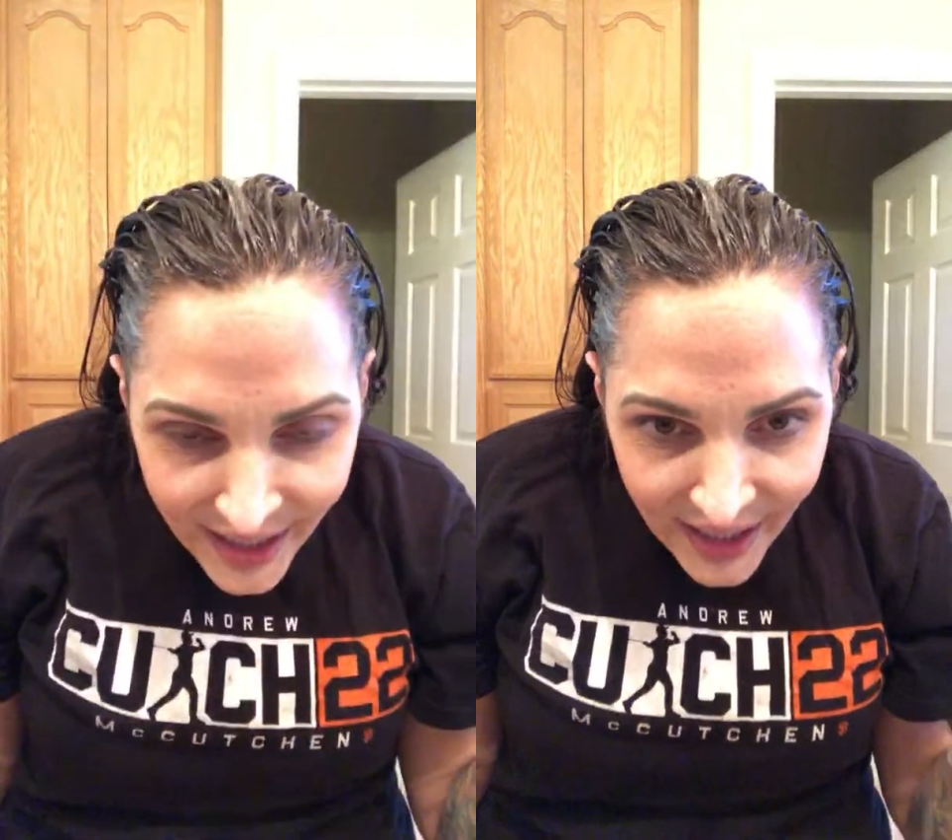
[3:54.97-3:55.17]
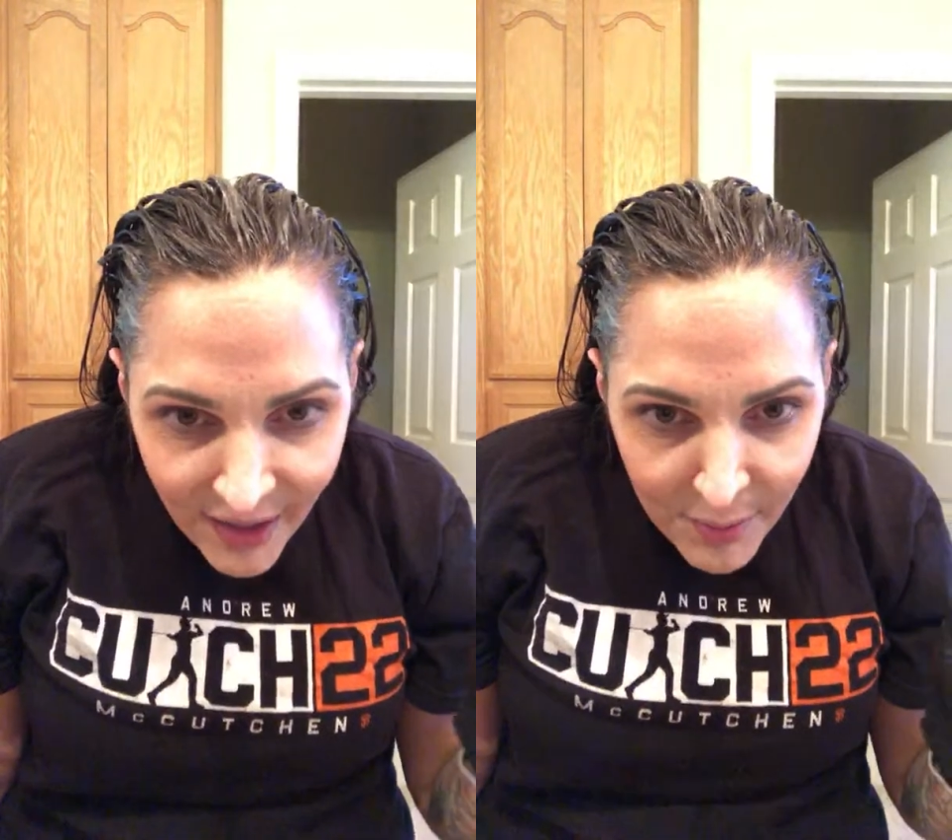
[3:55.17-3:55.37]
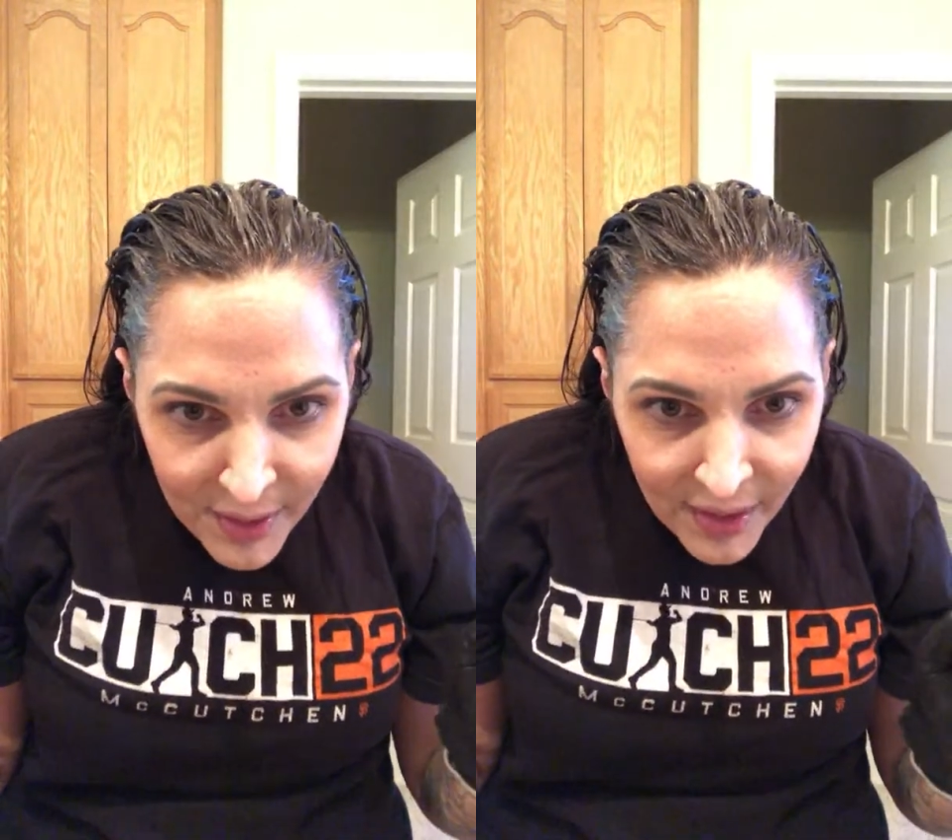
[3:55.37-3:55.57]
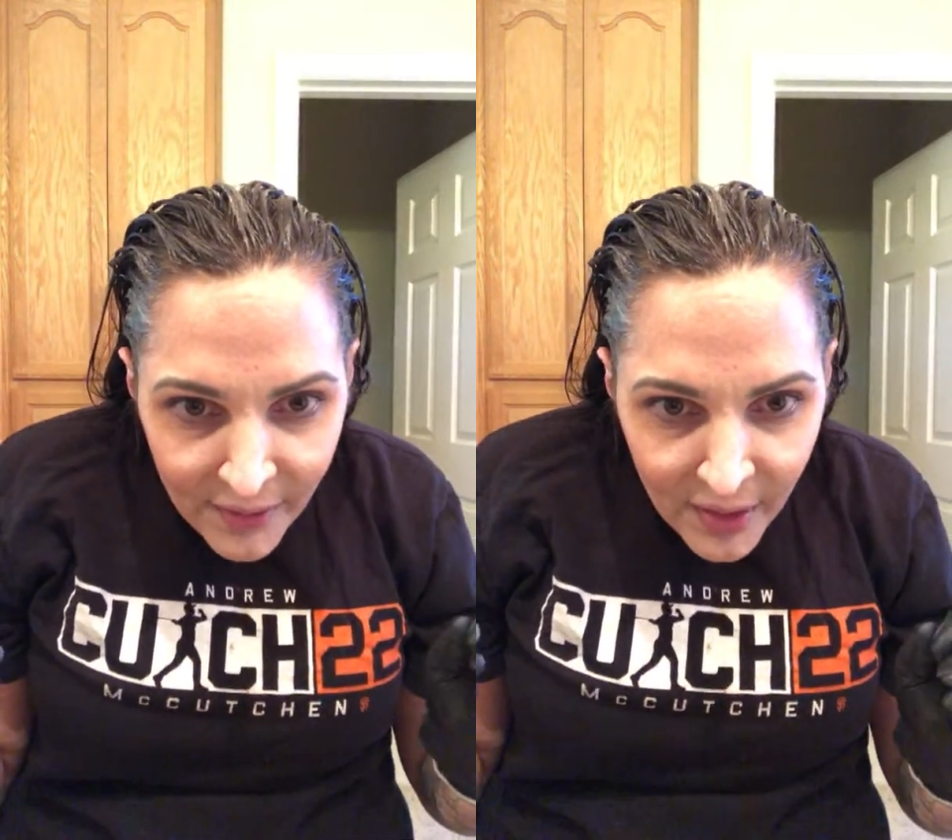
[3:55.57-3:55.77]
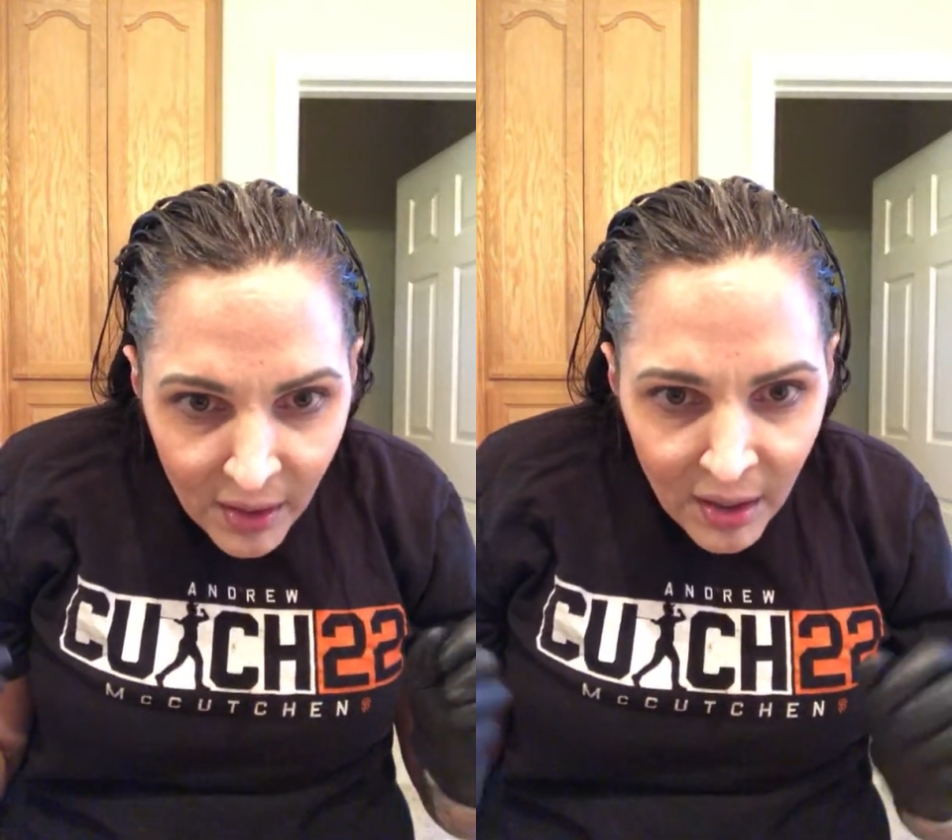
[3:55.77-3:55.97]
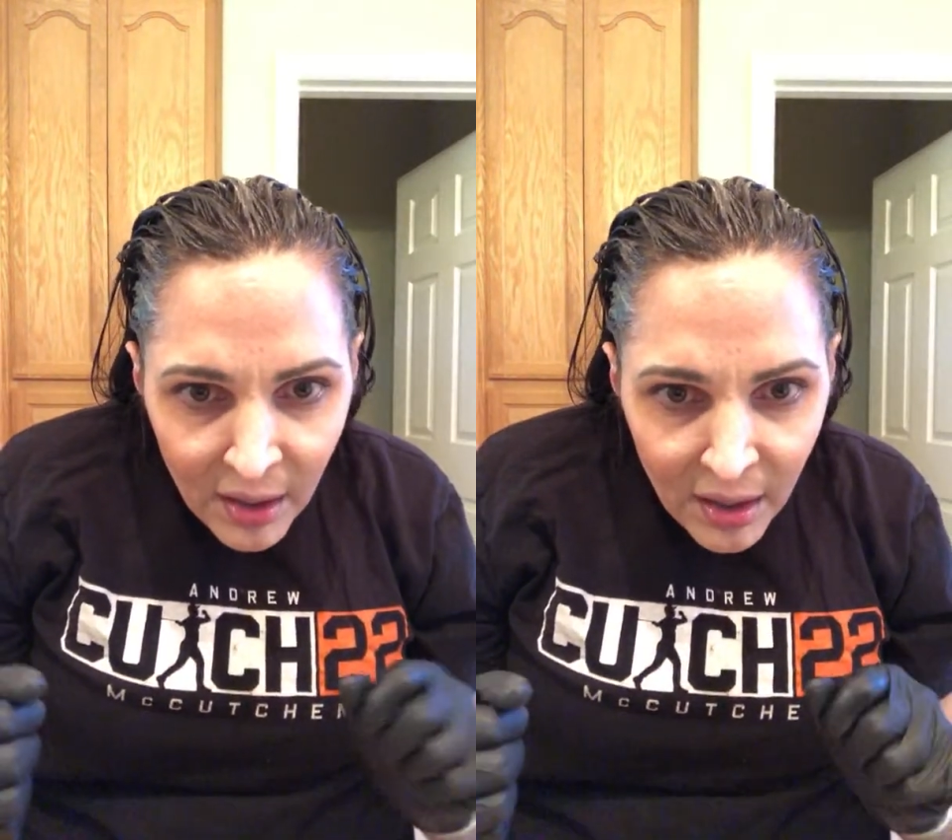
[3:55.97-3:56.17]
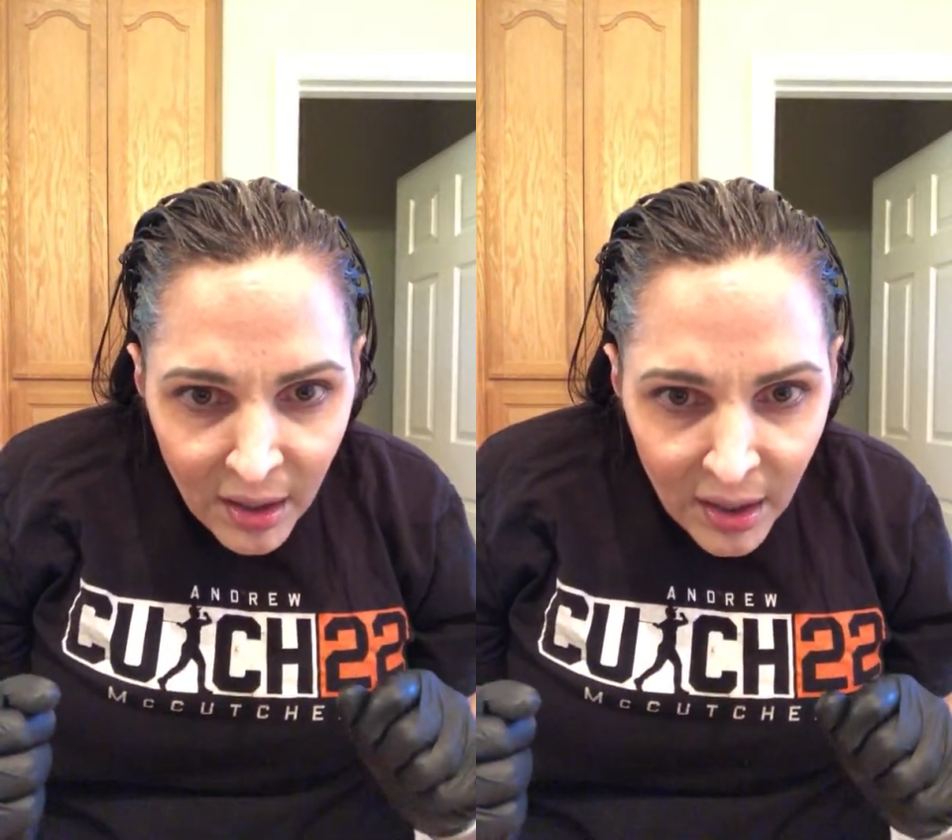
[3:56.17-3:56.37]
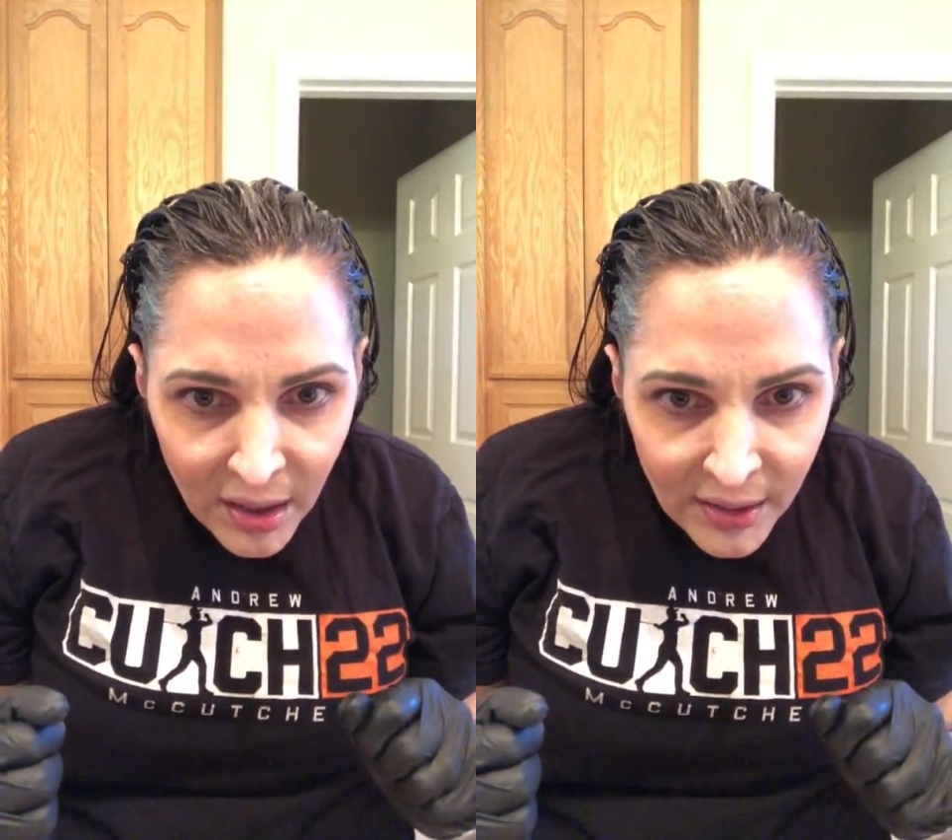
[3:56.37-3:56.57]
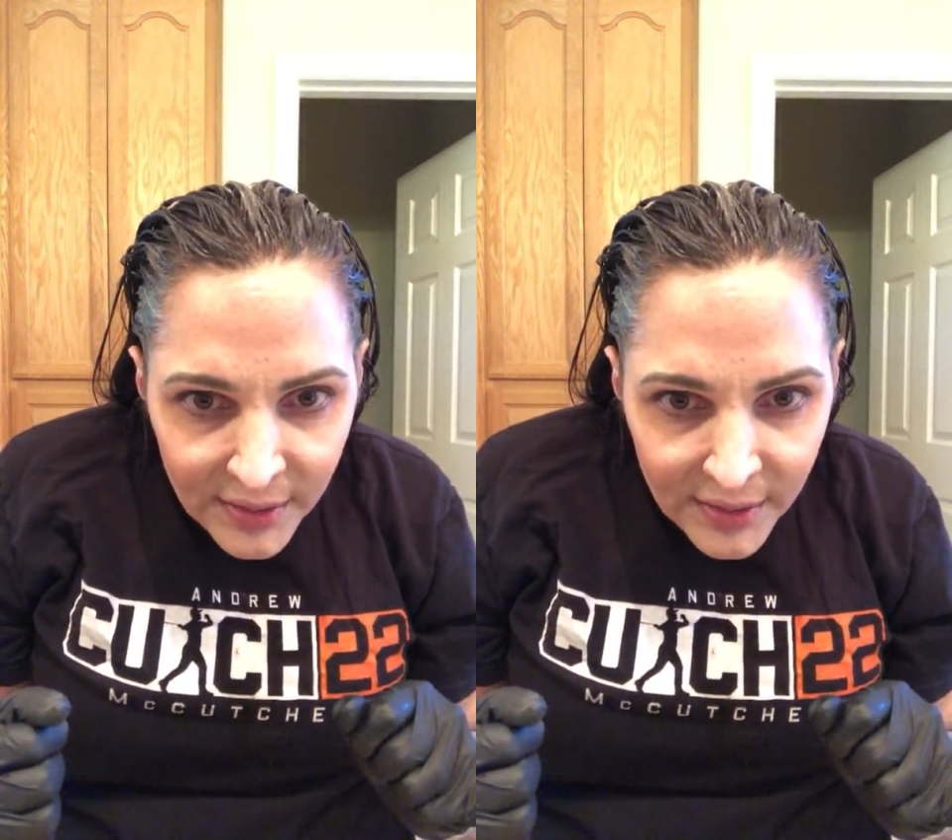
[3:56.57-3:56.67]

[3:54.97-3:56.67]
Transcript: I've been living, aww.